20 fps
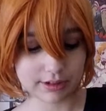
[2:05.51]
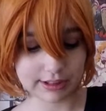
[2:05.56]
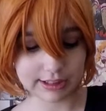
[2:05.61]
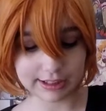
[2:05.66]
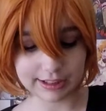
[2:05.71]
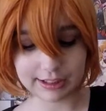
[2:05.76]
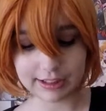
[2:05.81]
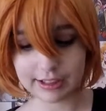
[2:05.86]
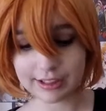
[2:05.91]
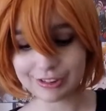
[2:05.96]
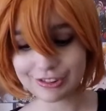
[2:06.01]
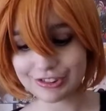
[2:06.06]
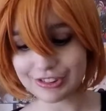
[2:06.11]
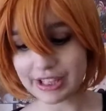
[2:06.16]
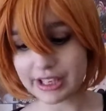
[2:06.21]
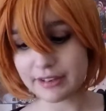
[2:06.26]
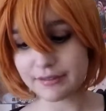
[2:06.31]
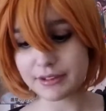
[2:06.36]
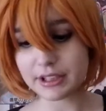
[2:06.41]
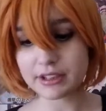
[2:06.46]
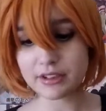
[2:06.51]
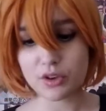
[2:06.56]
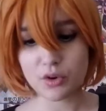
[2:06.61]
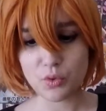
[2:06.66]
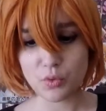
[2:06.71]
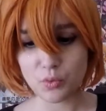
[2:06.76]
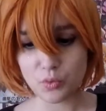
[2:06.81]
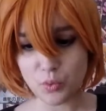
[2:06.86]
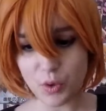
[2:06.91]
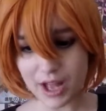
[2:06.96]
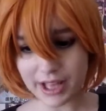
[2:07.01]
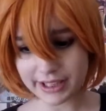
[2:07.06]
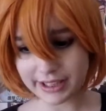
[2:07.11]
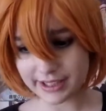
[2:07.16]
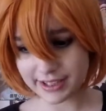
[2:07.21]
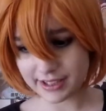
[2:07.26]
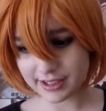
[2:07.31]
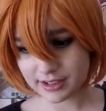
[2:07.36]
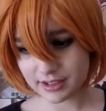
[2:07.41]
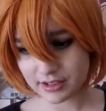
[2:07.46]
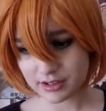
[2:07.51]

the inside of it. What?